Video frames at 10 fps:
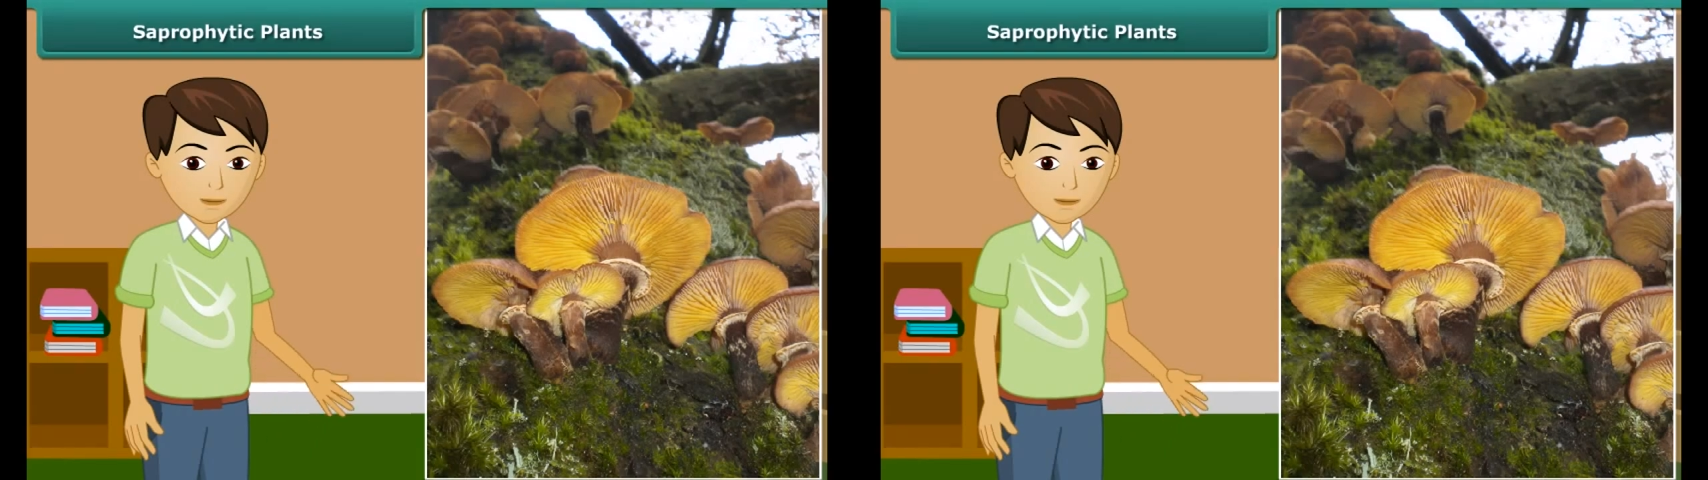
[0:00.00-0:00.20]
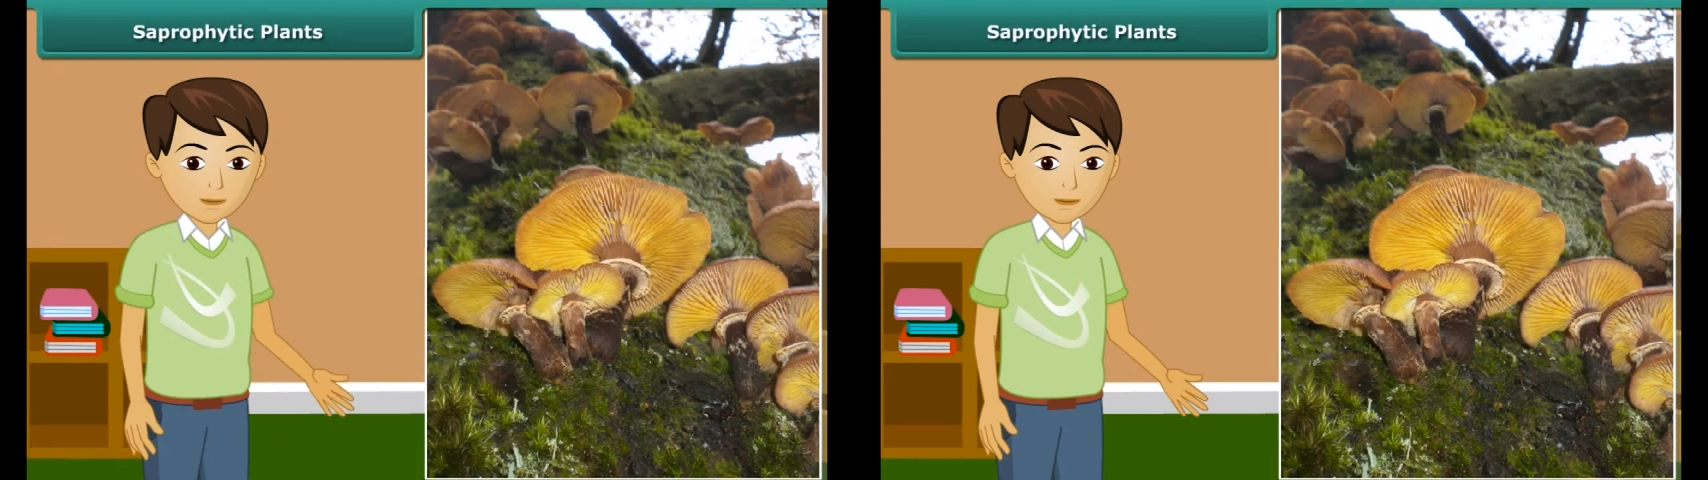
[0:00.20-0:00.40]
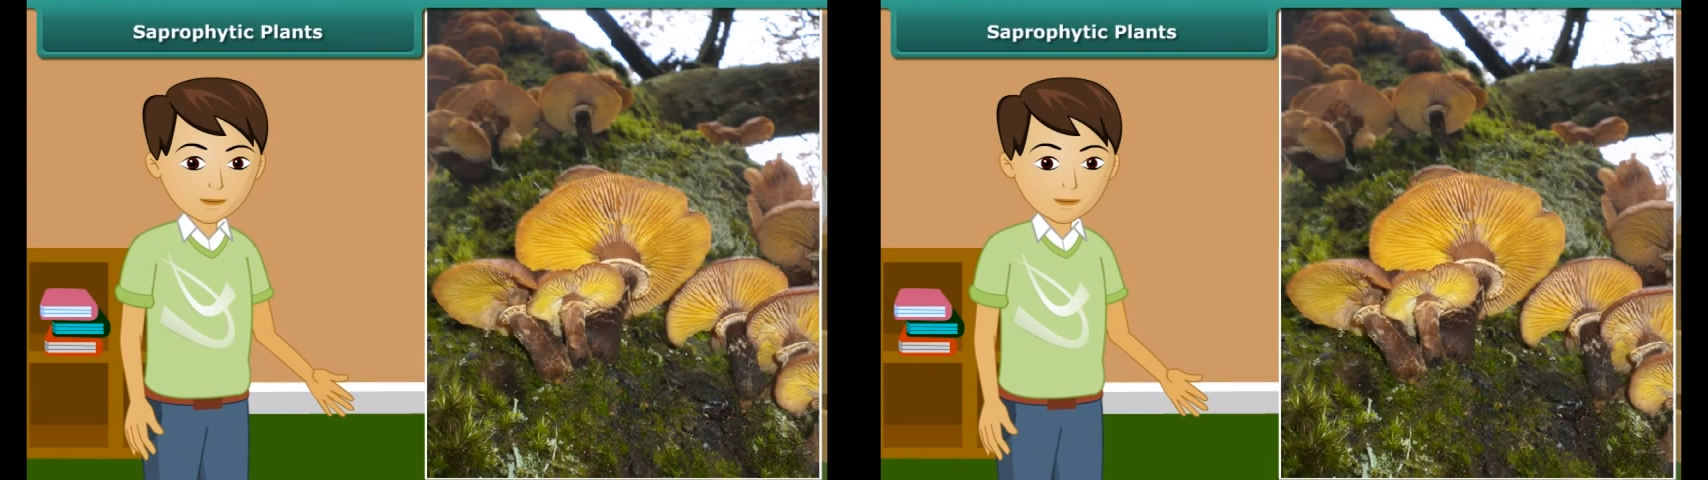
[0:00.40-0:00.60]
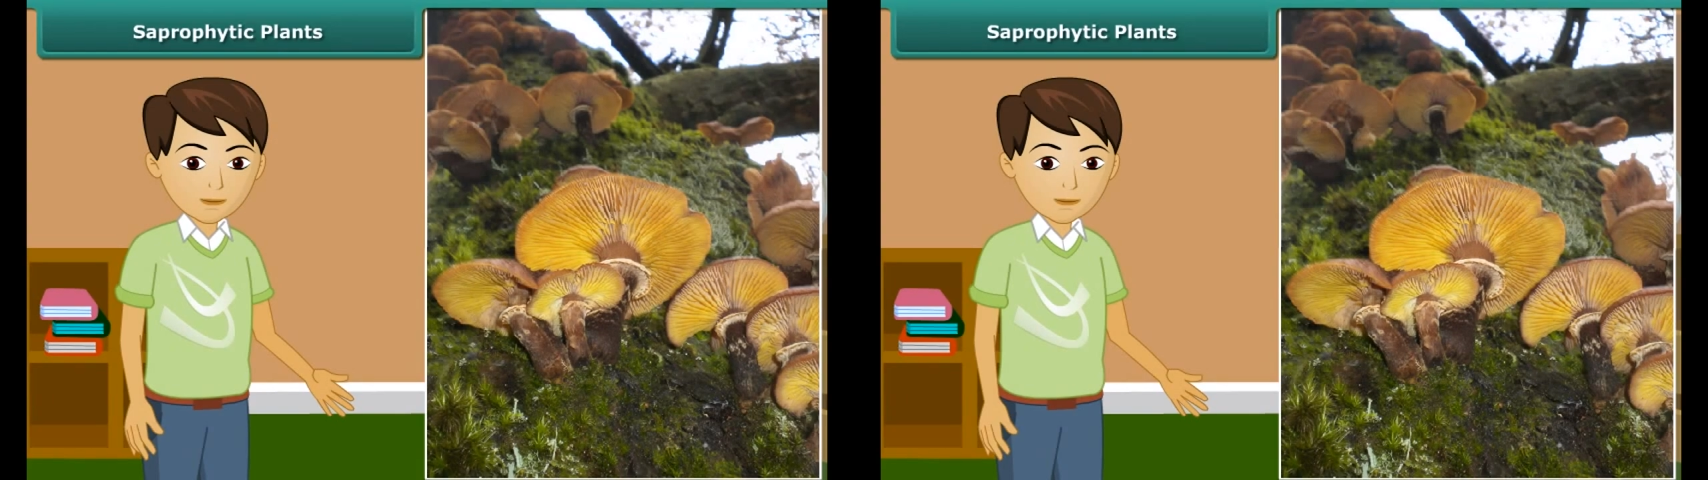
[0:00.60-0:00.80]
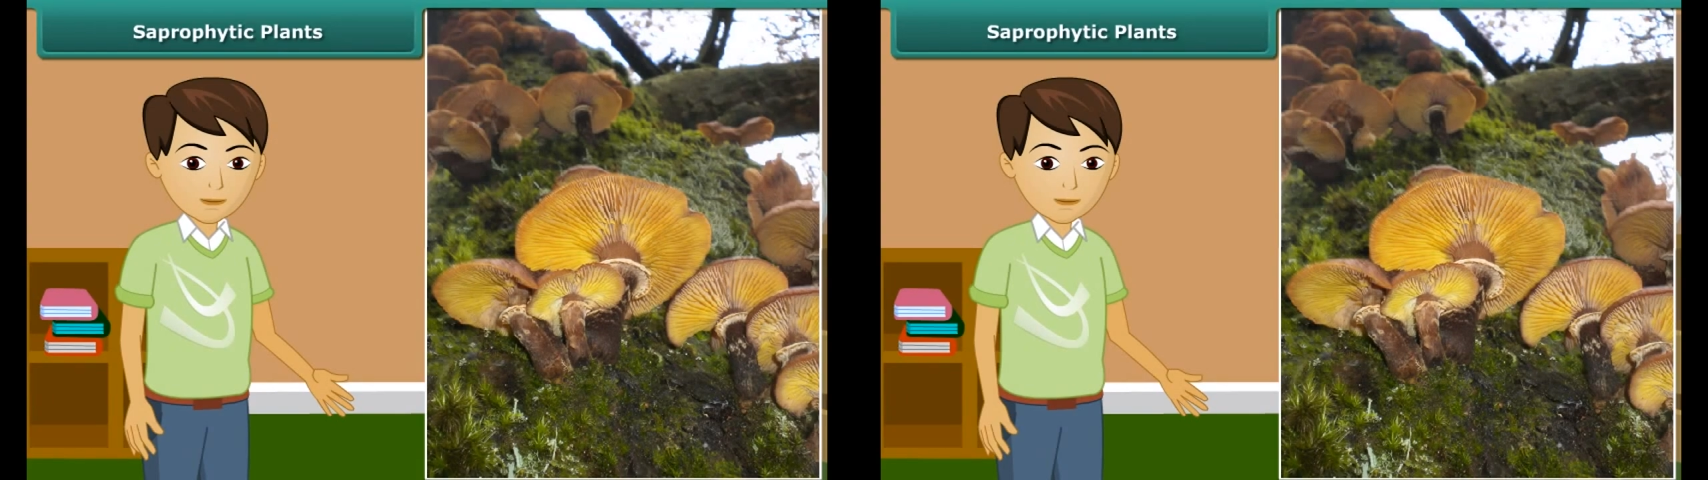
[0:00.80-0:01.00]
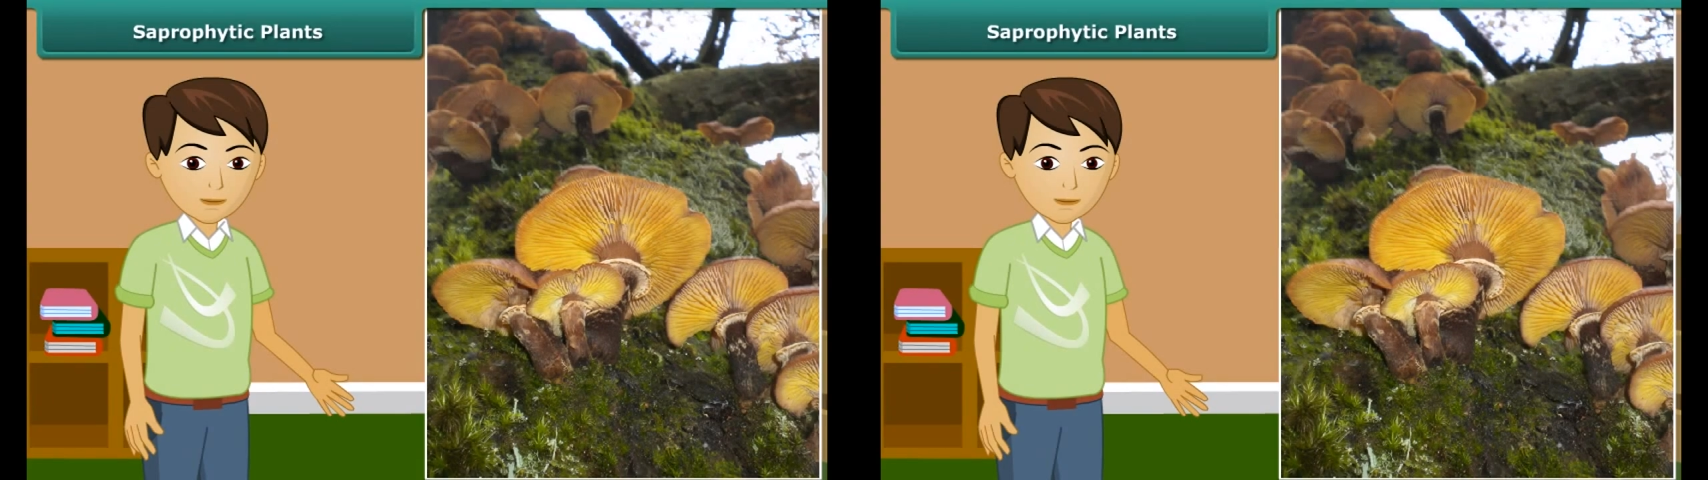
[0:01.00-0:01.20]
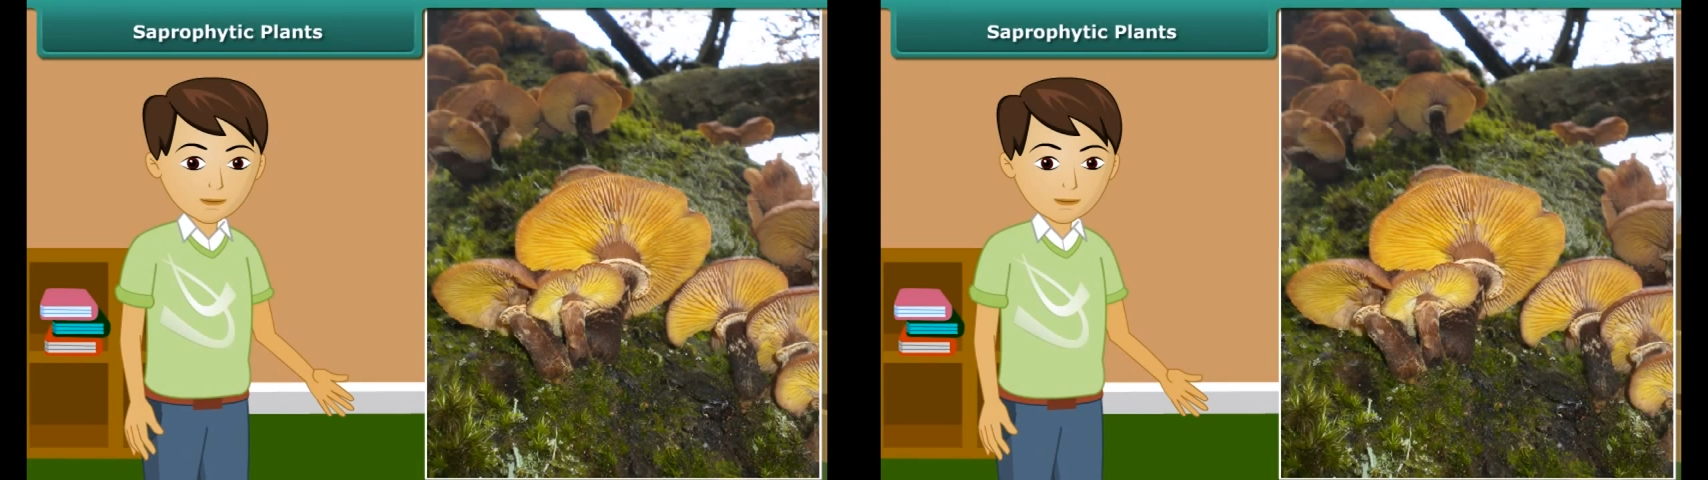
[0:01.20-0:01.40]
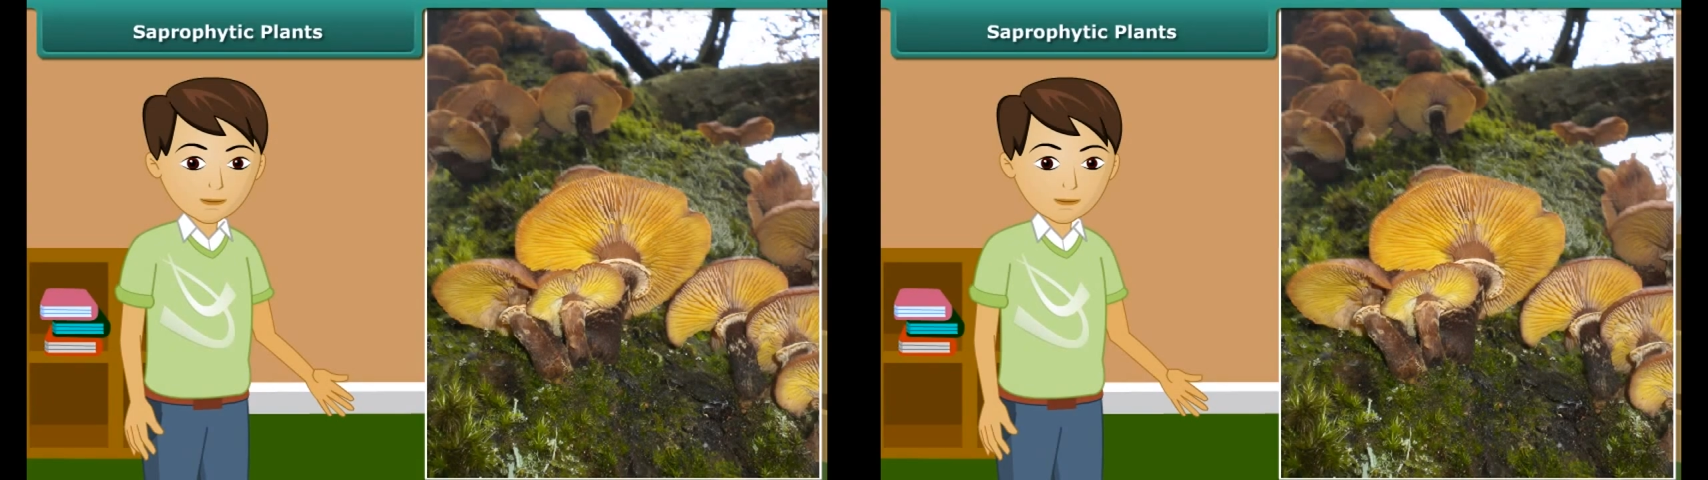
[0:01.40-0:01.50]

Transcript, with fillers: you may have also seen